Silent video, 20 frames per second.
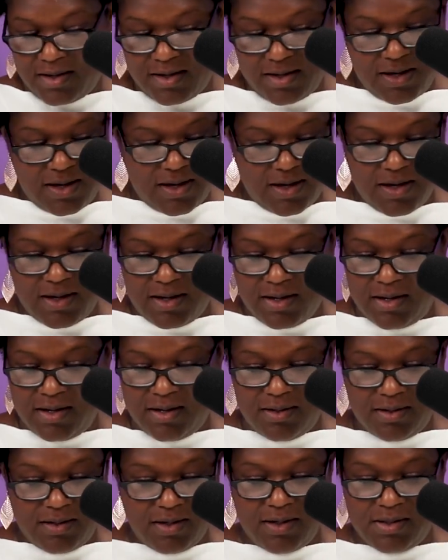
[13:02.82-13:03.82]

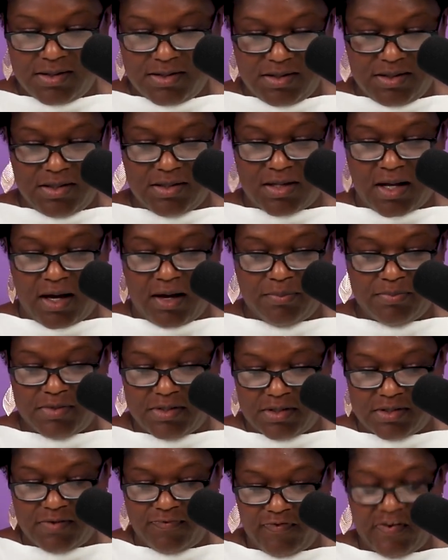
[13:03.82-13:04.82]
And it's just, I'm
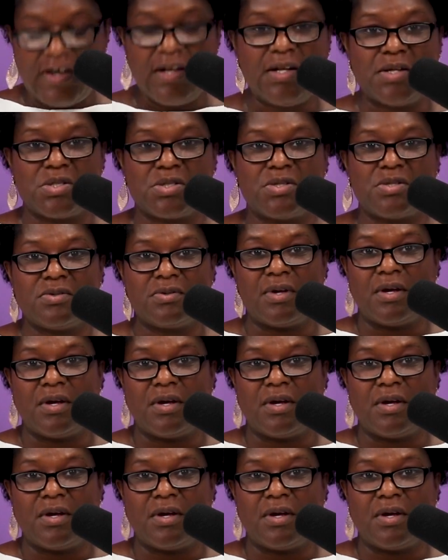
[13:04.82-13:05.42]
just finished.